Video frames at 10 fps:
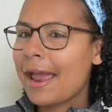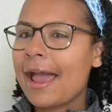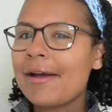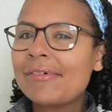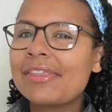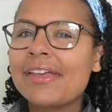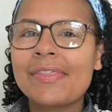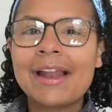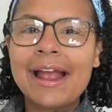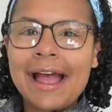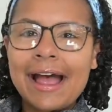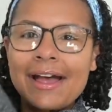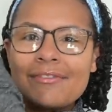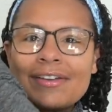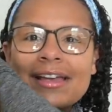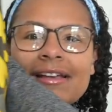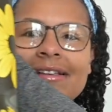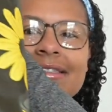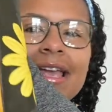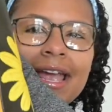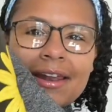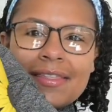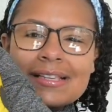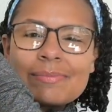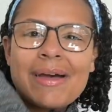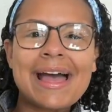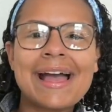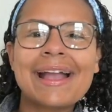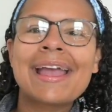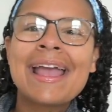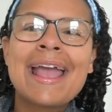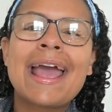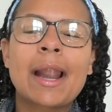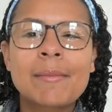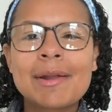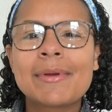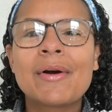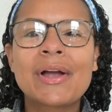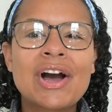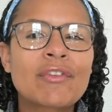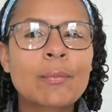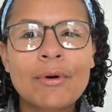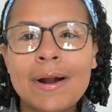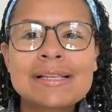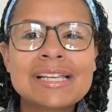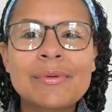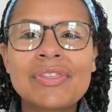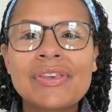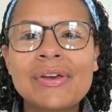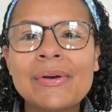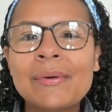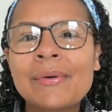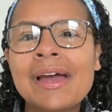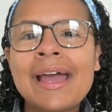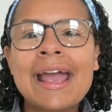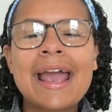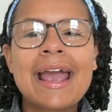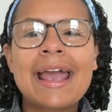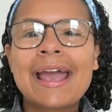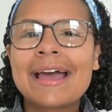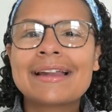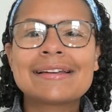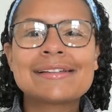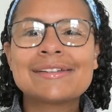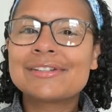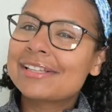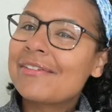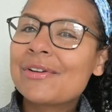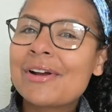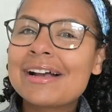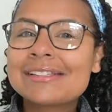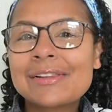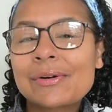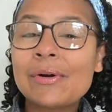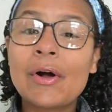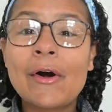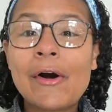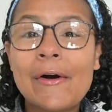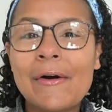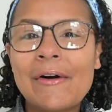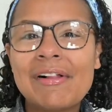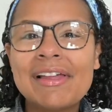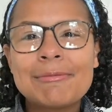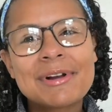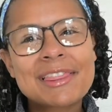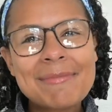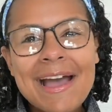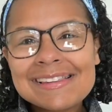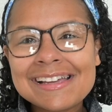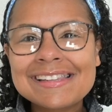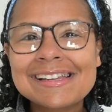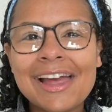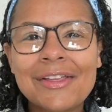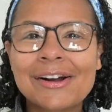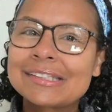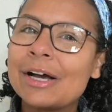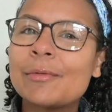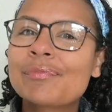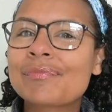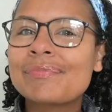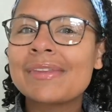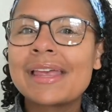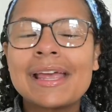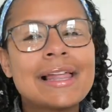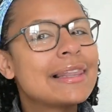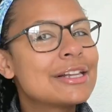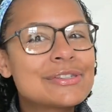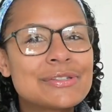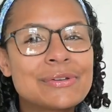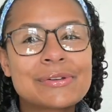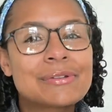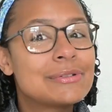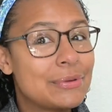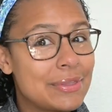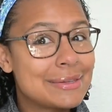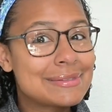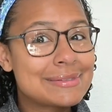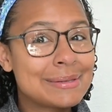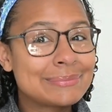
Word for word: Everything that I have is in this bag and I'm going to be going over pricing with you and just giving you guys a little haul and putting the baskets together. So let's do this.